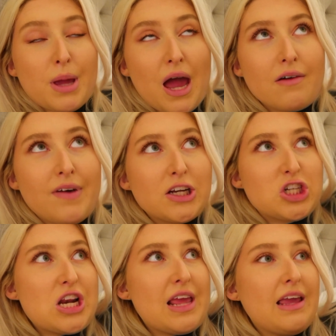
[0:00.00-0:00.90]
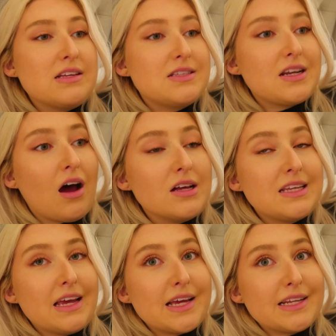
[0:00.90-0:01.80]
But yeah, I've actually
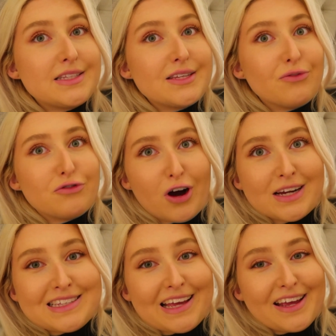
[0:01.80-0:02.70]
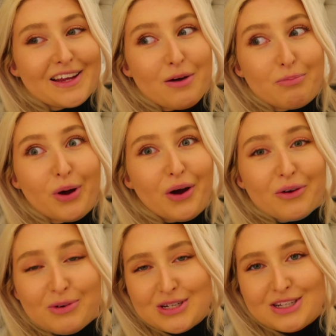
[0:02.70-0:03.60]
started writing a
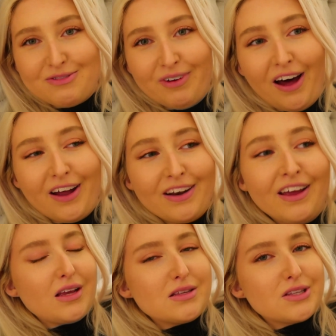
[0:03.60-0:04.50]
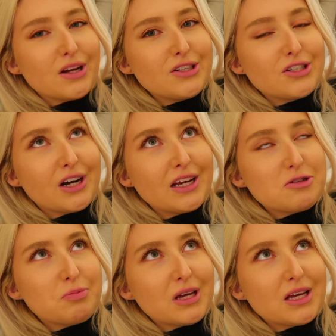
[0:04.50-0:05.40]
book, which is fun. It's so
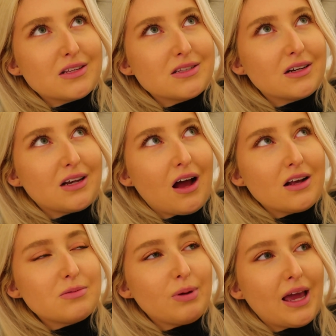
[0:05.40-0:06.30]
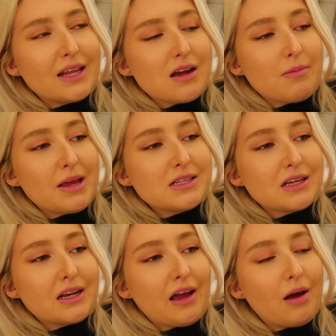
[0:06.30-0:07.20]
strange because last weekend I
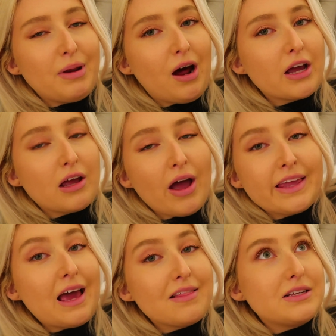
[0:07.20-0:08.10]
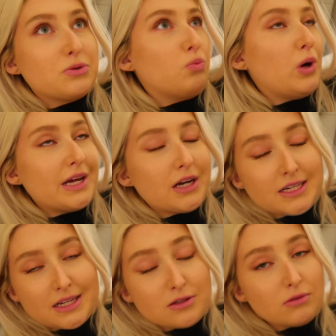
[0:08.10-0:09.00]
get these weird
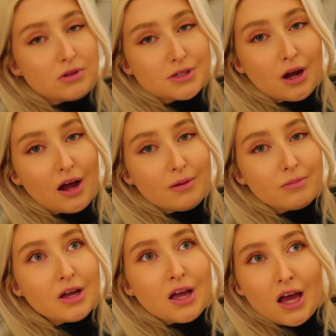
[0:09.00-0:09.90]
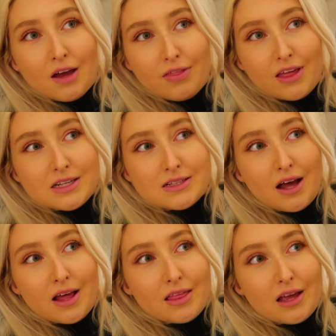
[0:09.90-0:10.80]
ideas all the time of things
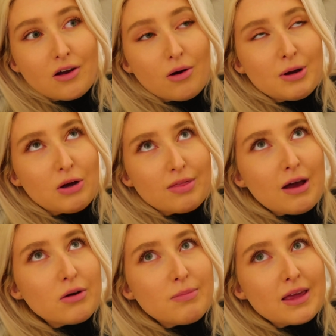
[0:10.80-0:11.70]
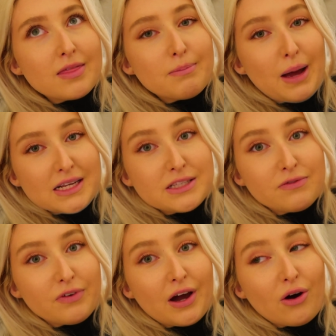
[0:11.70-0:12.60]
that I think, oh my god, that would make the best
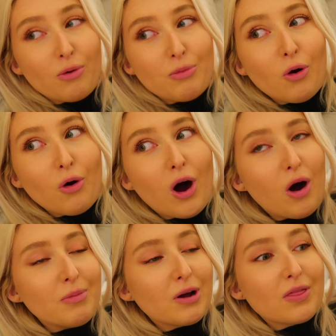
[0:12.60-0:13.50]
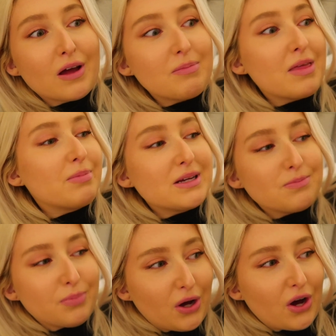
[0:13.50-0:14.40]
film, or oh my god, that would make the
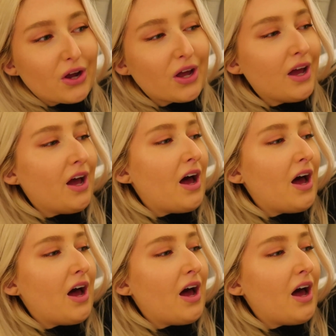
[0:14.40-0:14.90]
best book.